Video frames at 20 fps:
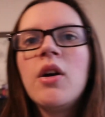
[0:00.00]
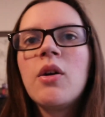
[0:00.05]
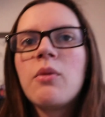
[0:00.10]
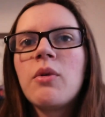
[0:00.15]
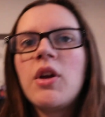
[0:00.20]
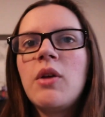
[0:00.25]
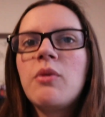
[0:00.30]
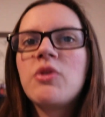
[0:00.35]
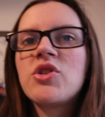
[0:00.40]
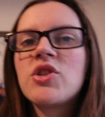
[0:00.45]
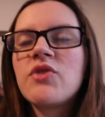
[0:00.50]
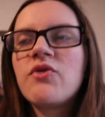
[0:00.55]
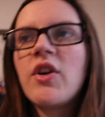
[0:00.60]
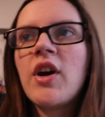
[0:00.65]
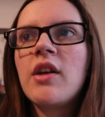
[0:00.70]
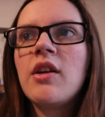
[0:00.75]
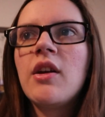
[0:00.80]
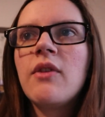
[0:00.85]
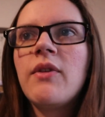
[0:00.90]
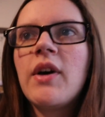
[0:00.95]
rain, which is
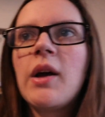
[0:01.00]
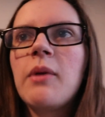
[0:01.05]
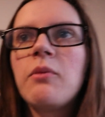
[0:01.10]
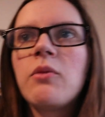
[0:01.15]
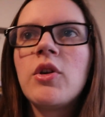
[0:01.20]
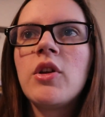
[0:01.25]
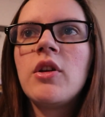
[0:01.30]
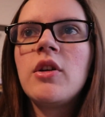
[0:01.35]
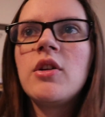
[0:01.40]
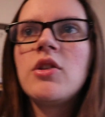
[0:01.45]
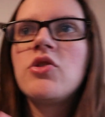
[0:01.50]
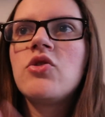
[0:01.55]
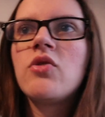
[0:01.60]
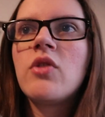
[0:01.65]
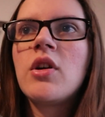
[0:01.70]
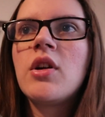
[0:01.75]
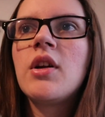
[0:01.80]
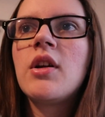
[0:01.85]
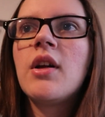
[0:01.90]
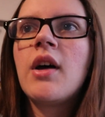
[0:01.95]
fine. If I'm really
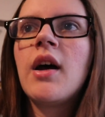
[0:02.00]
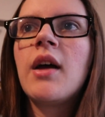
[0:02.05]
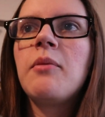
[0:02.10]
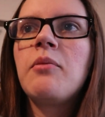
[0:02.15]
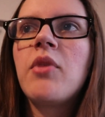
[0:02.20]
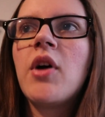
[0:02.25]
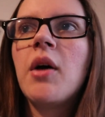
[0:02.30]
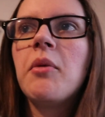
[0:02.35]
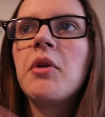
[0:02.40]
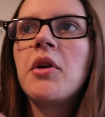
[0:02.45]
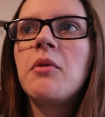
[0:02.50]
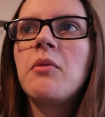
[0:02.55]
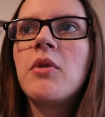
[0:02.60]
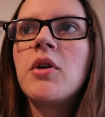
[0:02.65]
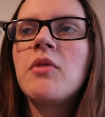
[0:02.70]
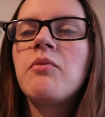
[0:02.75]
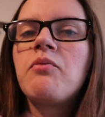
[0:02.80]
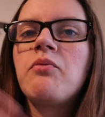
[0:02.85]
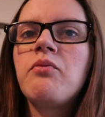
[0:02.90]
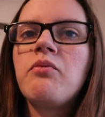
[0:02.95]
enjoying it, I probably
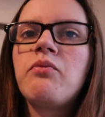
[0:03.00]
would